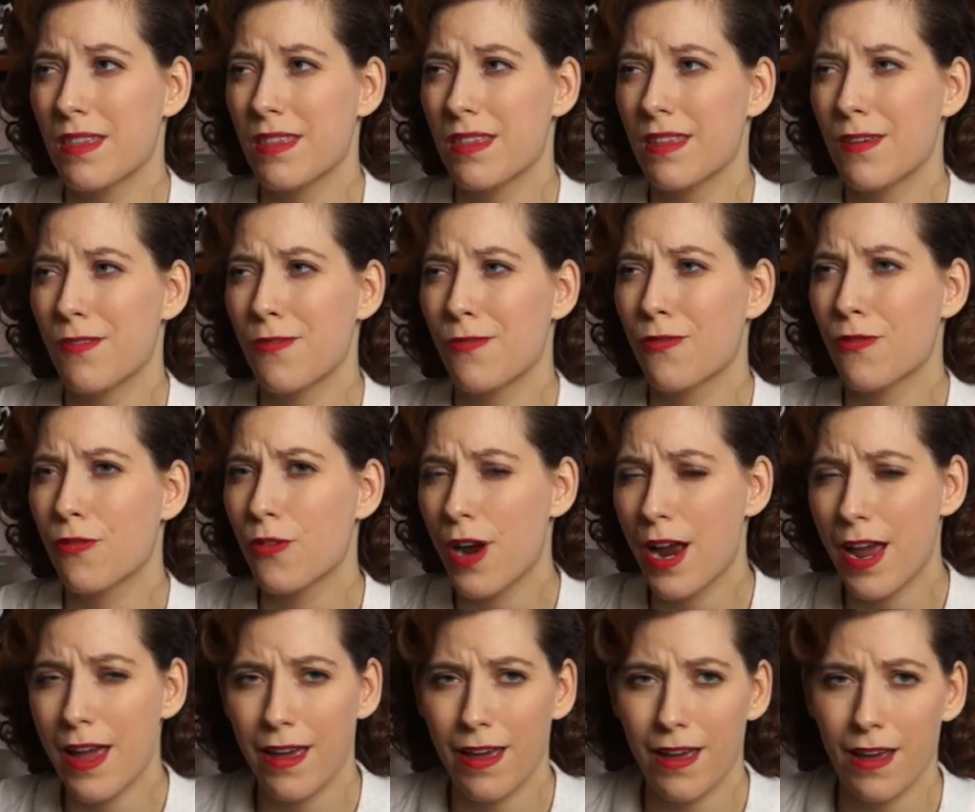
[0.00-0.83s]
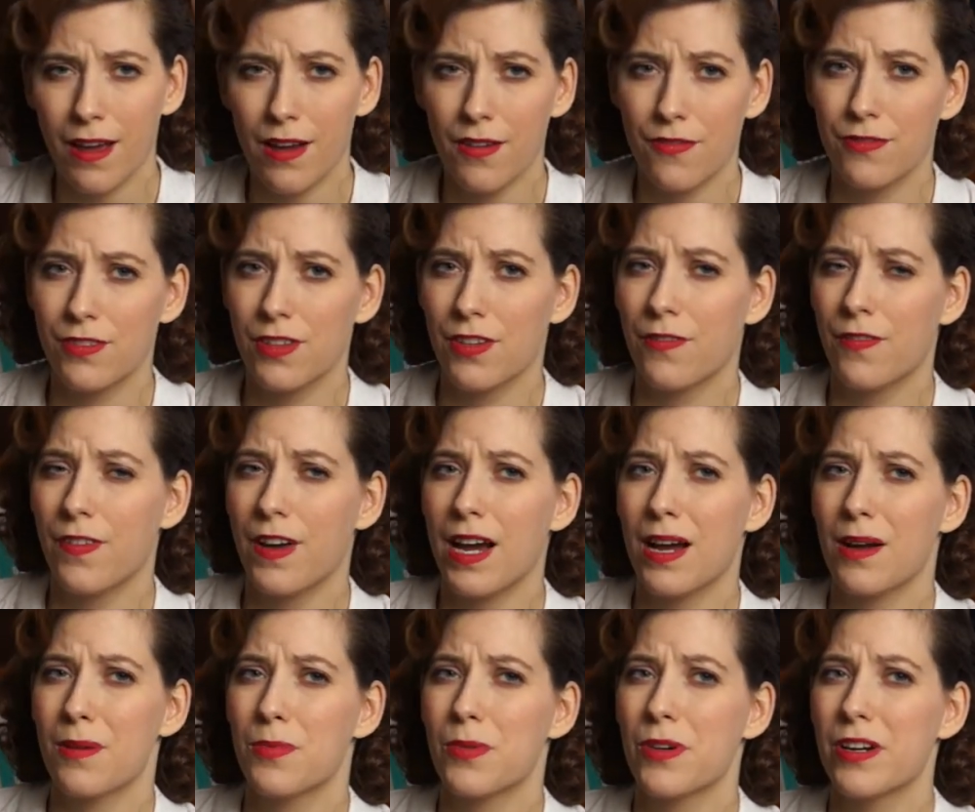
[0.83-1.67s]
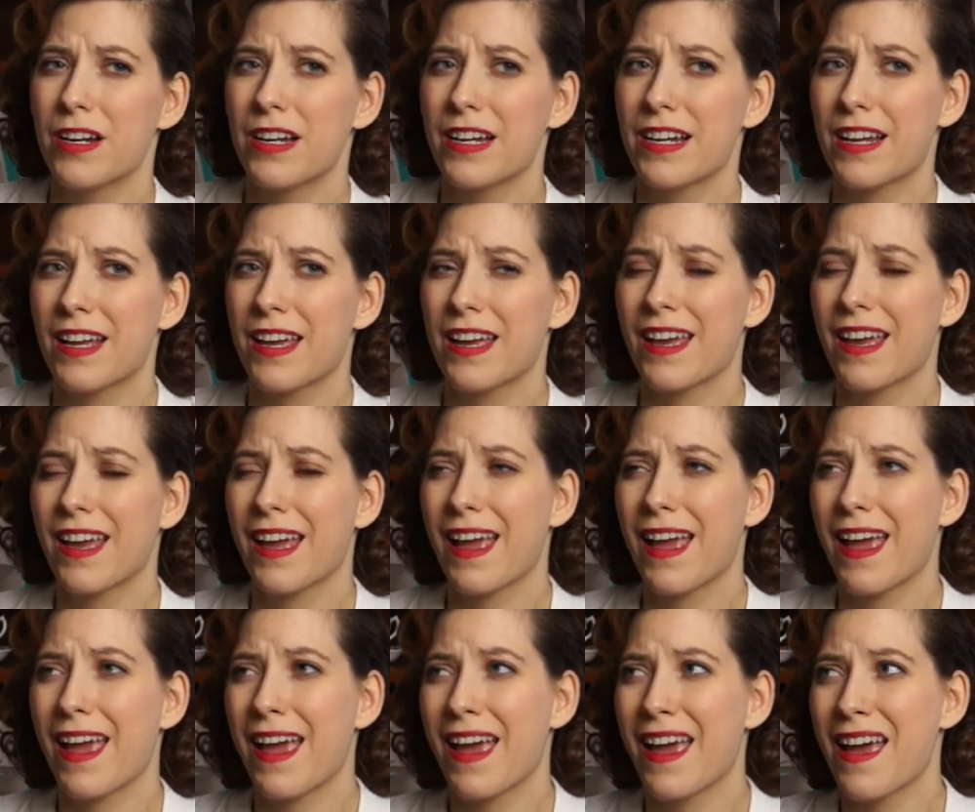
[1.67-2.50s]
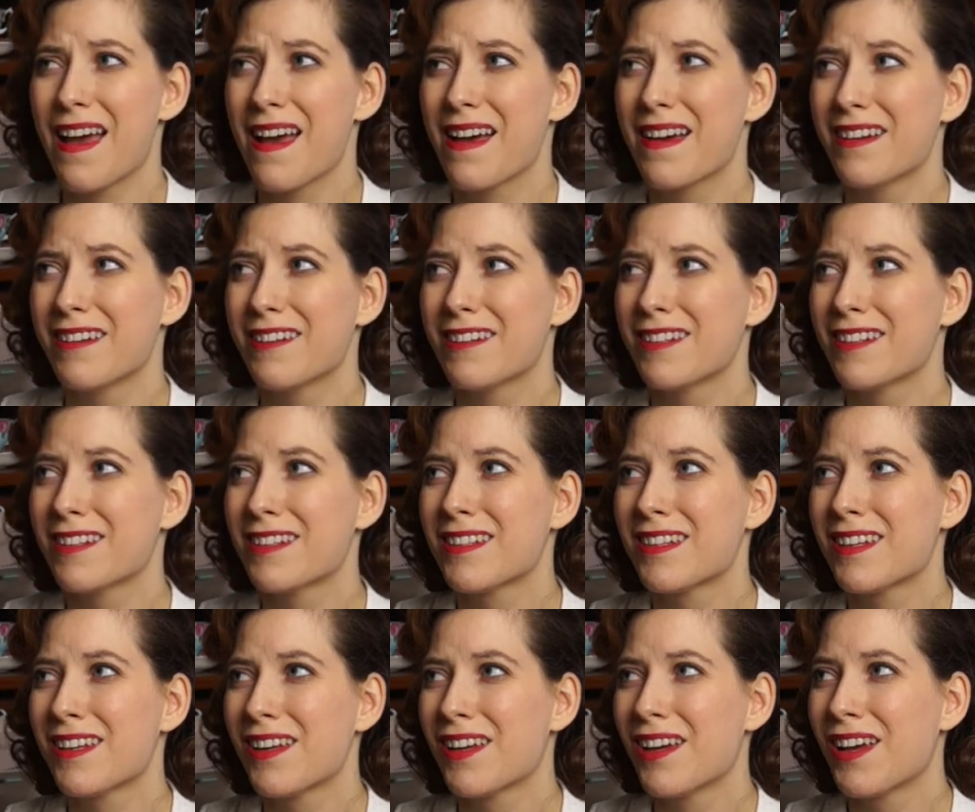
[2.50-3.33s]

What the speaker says: the fraying of the fabric and